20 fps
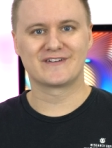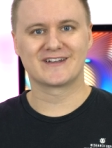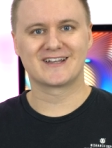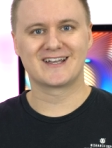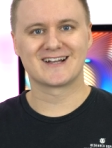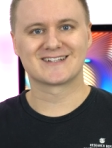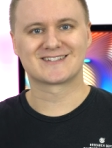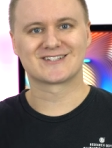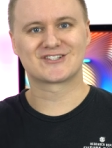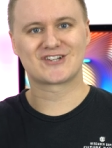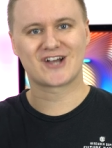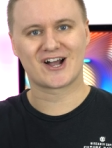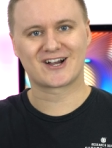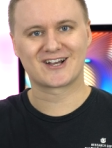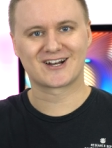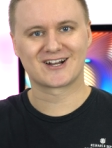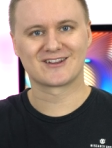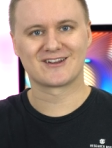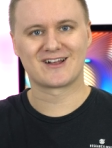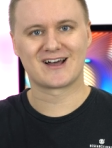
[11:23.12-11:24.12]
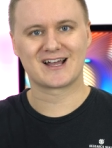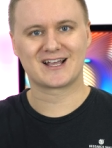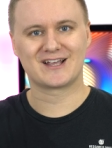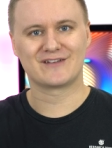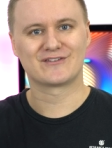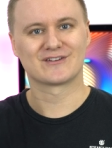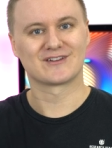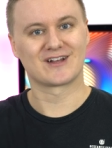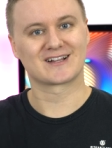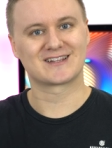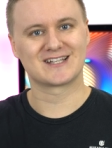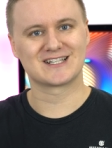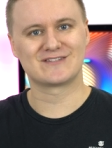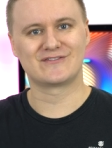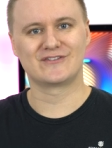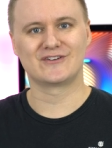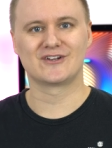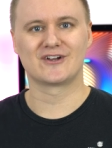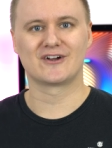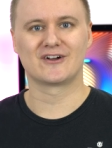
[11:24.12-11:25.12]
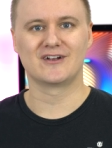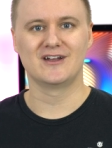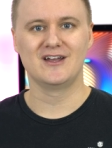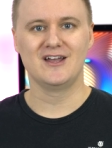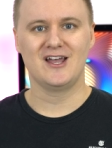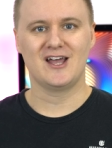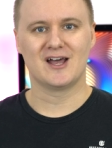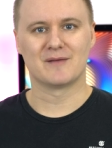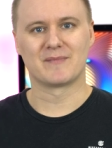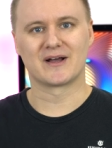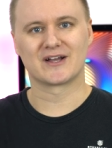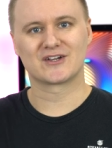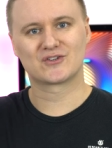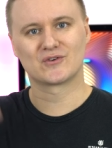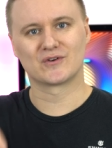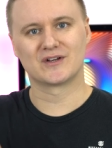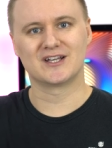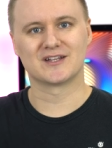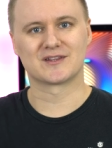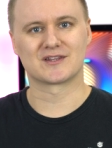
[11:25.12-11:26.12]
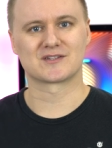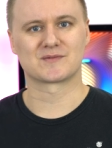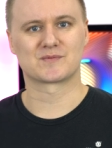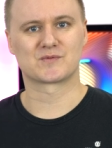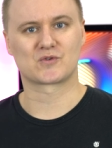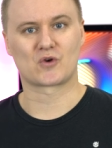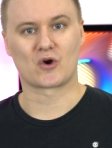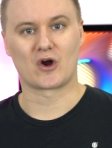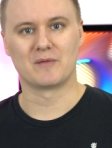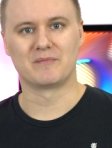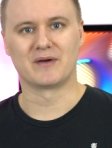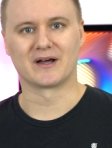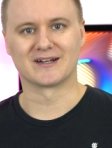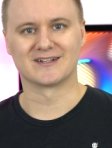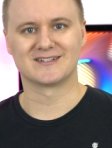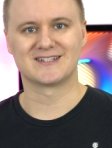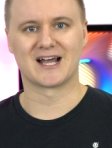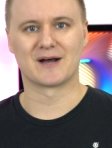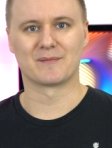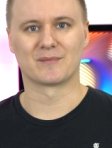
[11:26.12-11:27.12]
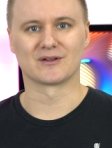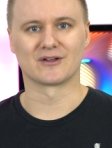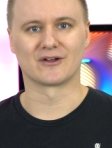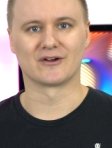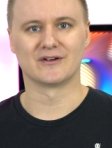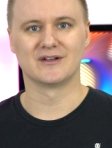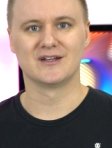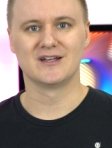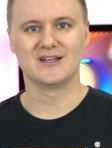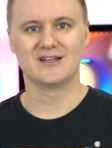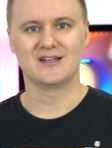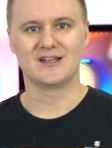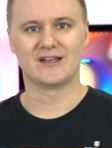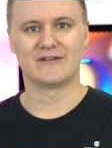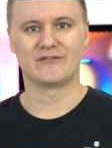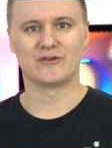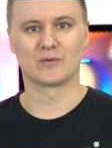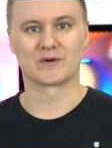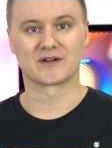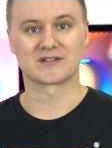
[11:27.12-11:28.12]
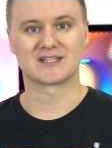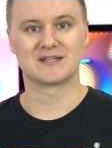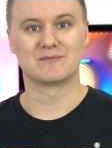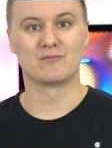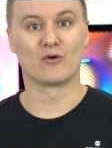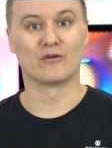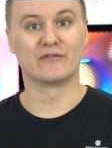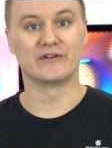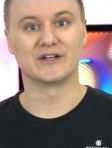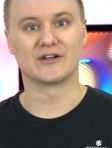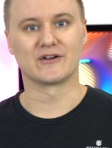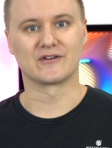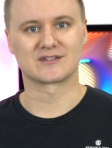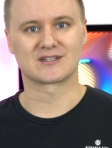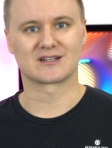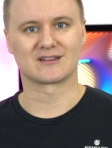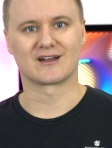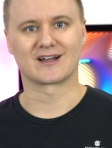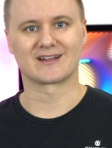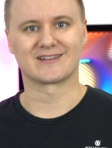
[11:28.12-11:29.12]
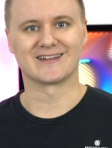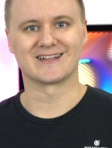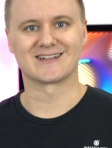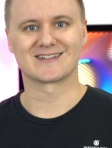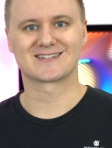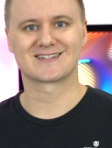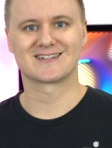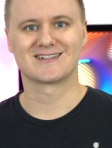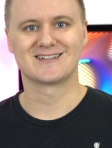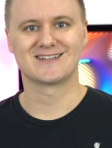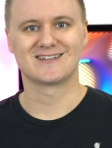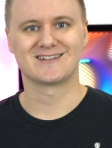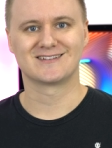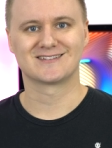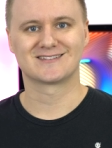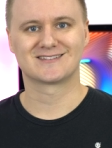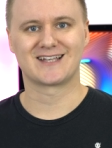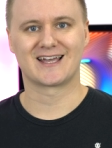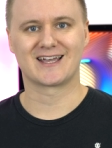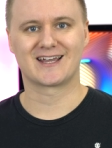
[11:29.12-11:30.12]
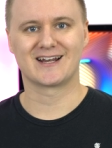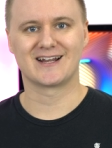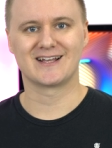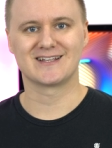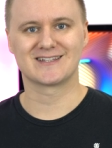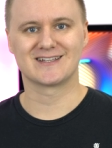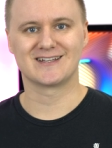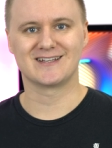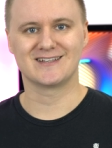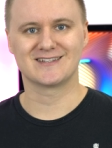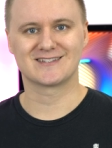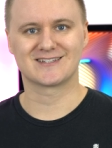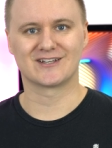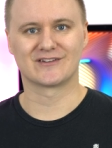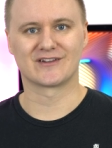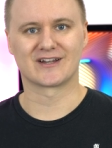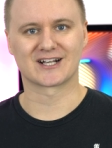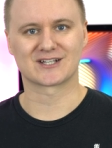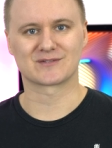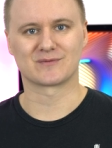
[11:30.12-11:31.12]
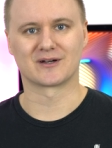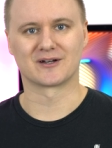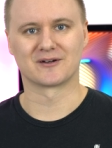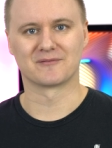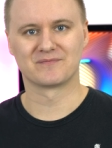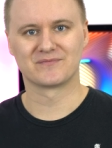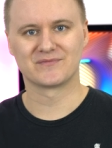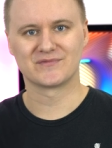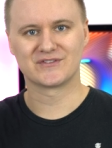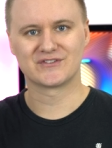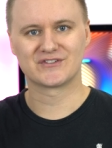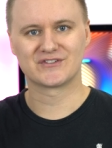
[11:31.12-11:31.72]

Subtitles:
forget to chuck it a like if you like this video, and make sure to hit the subscribe button down below if you want to see more videos like this. Take it easy. See you in the next one.